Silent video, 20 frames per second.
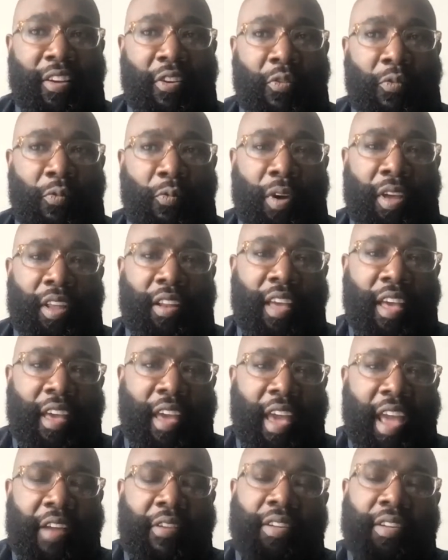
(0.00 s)
what
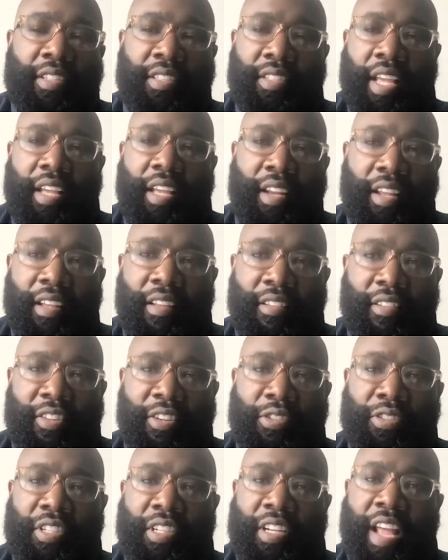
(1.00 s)
Aaron stated,
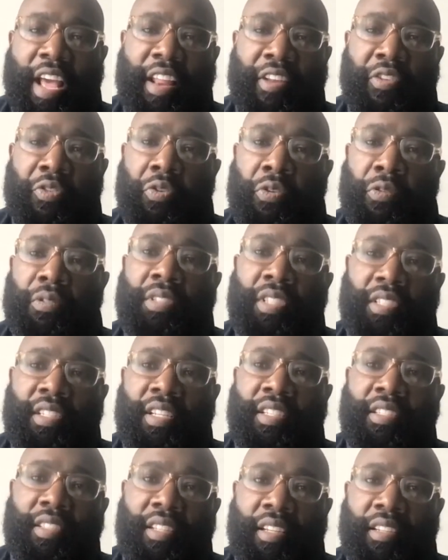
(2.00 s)
those are not new
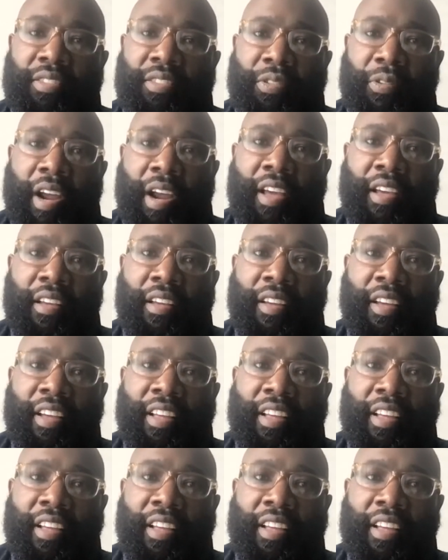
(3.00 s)
statistics, right?